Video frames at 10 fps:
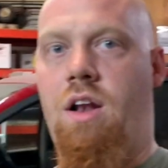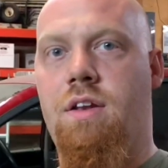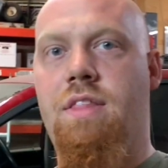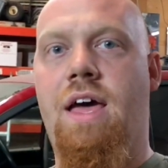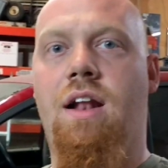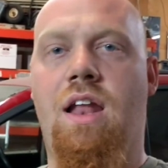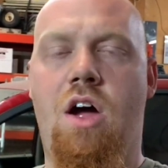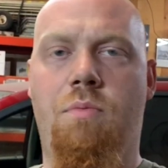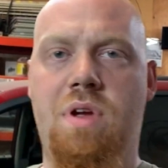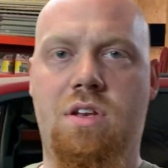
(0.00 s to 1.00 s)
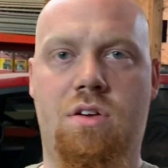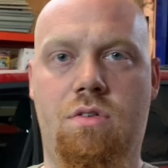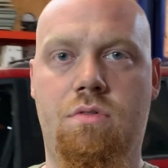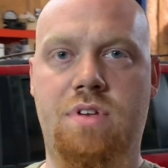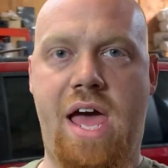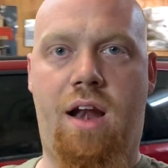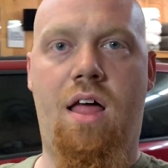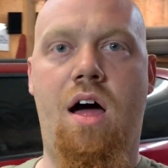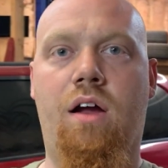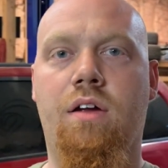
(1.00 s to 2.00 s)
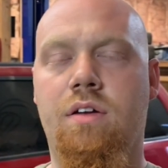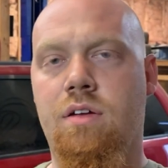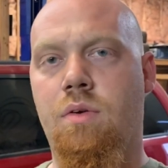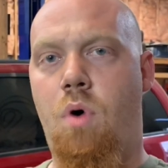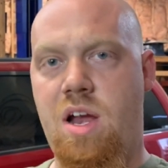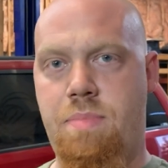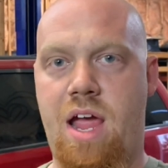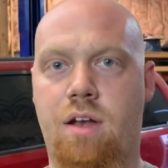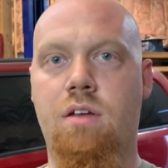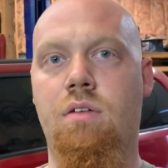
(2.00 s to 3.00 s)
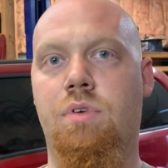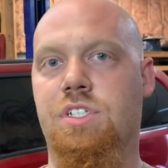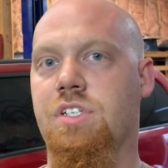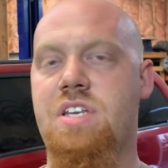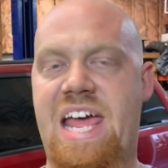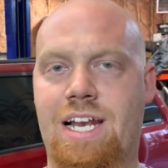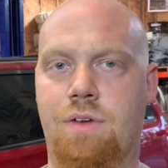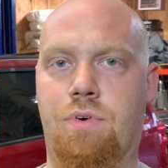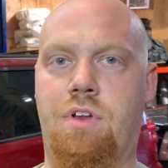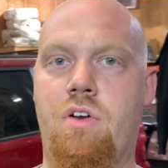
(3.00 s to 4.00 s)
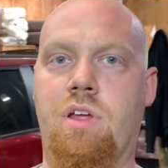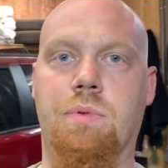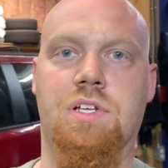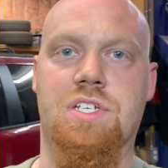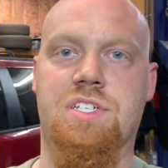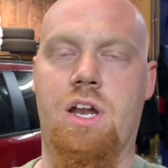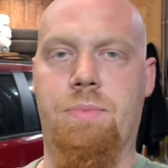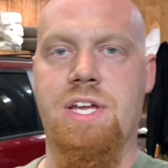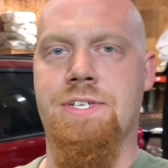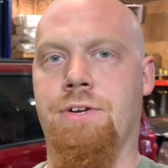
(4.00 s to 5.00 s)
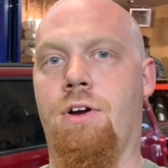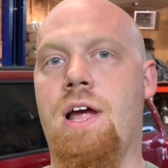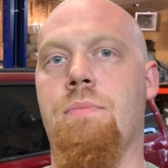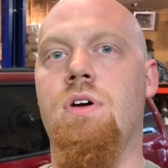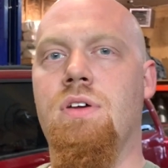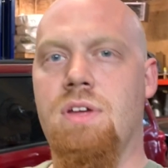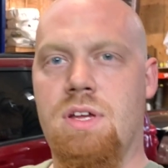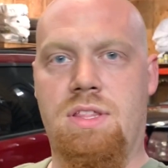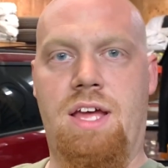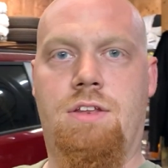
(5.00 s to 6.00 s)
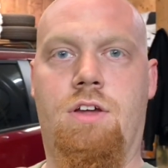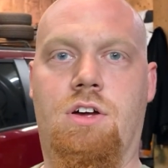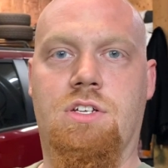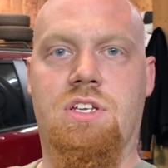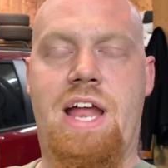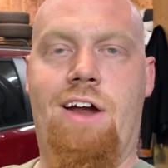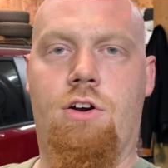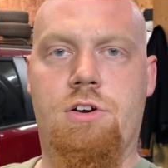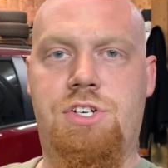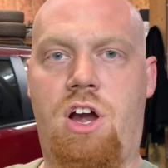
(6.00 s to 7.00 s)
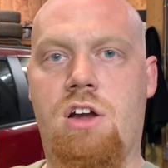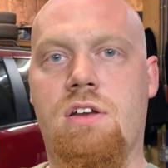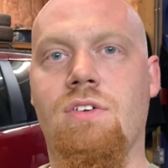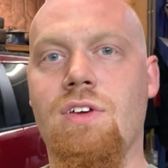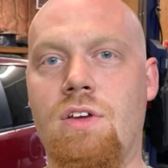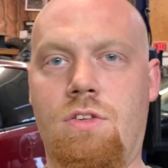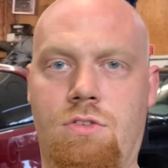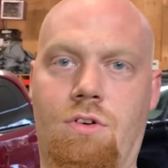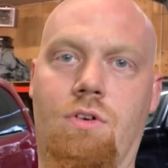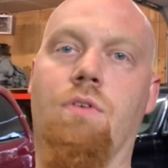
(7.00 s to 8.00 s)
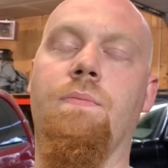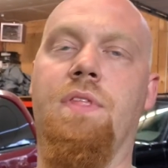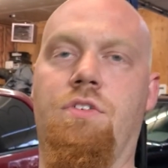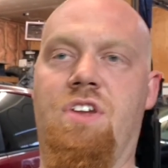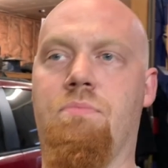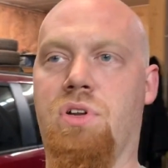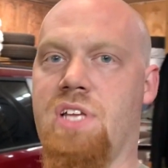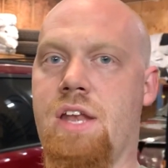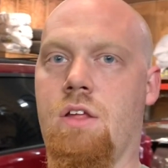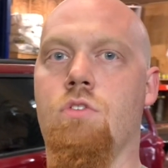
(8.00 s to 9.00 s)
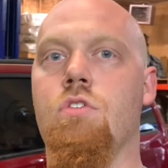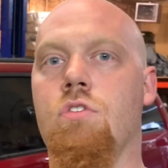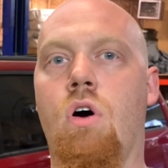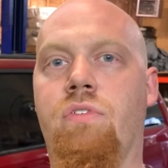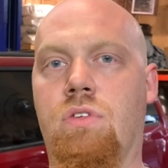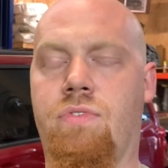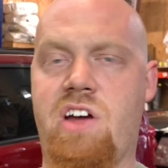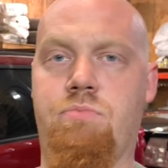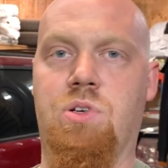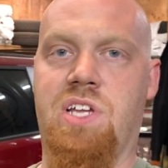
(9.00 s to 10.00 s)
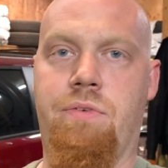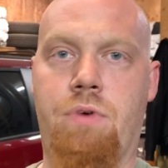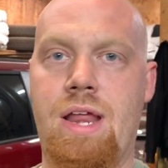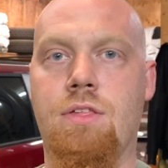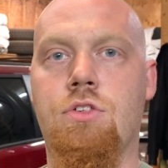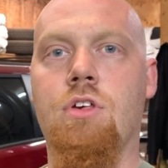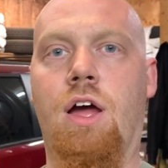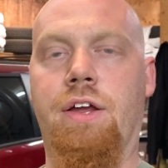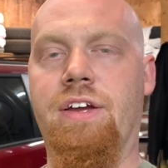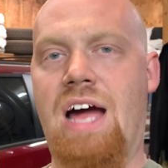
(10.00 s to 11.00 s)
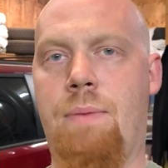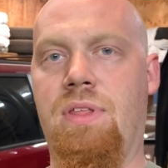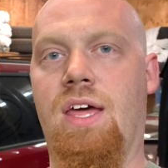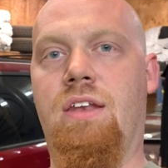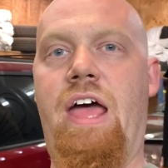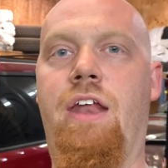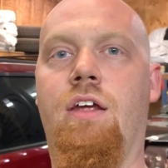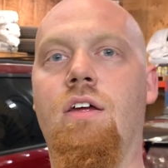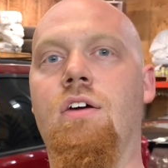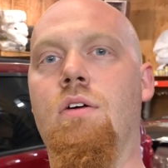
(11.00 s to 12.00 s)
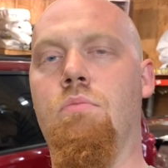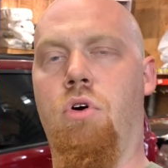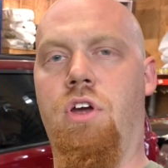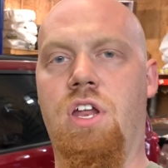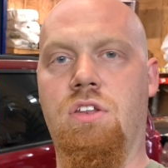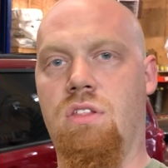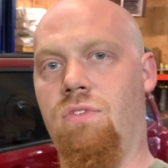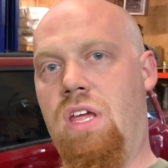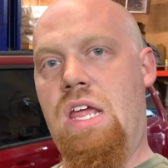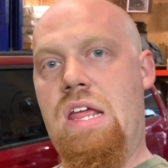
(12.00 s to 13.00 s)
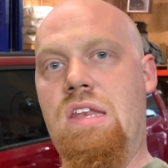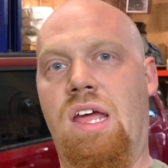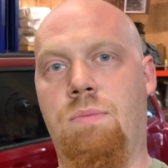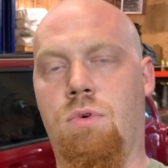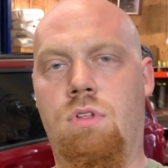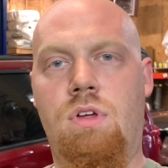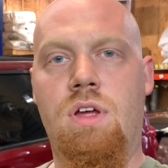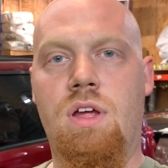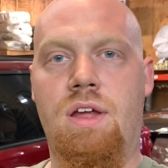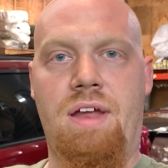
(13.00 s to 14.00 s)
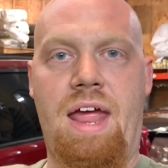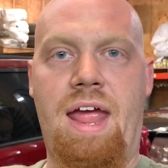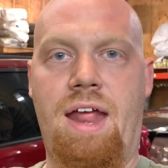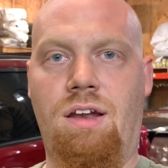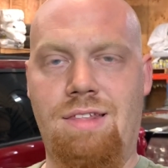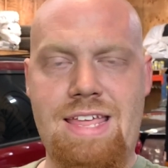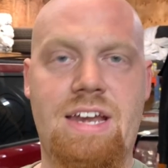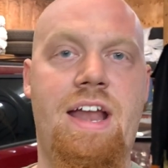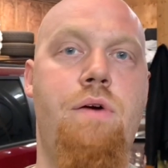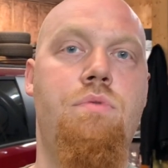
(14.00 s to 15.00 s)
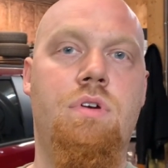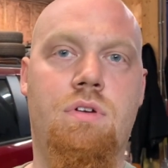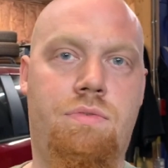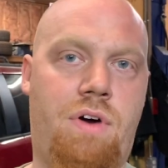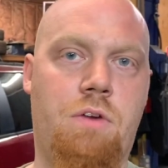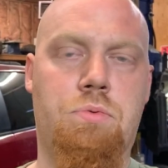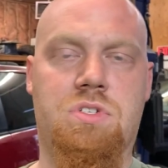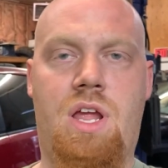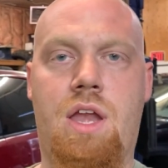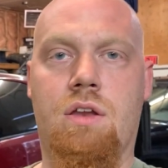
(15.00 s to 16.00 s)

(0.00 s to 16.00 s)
that allowed me to data log wideband, which is deadly for tuning because I set up a histogram that does an error chart. So does it in percentage. So if it's 5% rich, I can copy that data, put it into the VE table, and lean it out 5%.